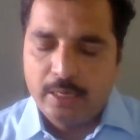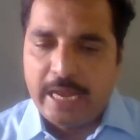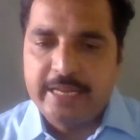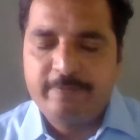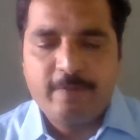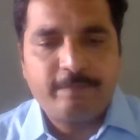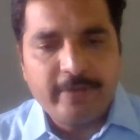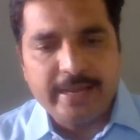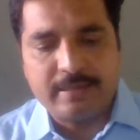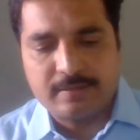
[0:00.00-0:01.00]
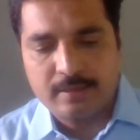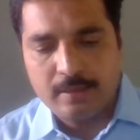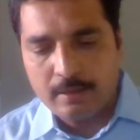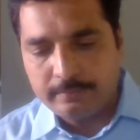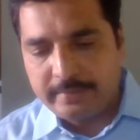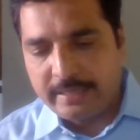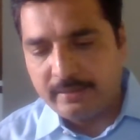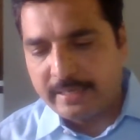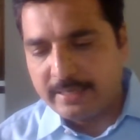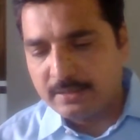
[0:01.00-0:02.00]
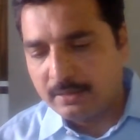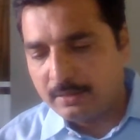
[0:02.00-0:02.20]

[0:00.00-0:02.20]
And if it fails, then there is